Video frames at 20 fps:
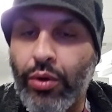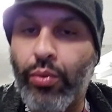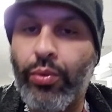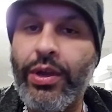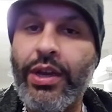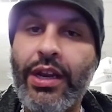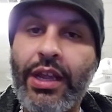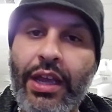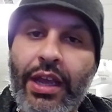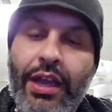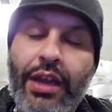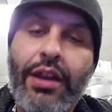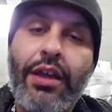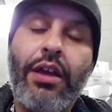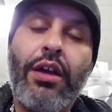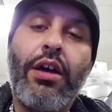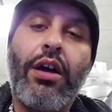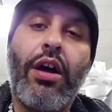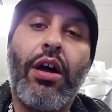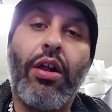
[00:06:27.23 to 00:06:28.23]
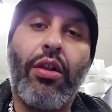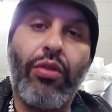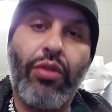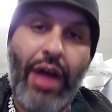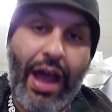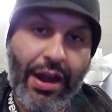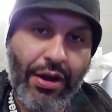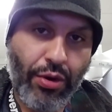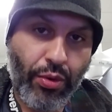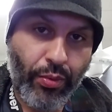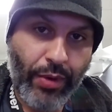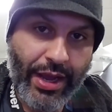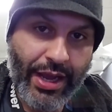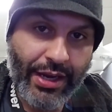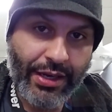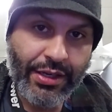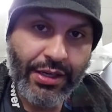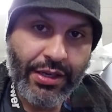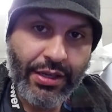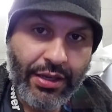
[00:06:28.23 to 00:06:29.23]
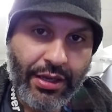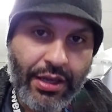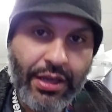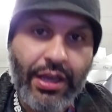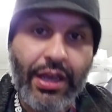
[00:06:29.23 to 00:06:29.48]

We need a lighter weight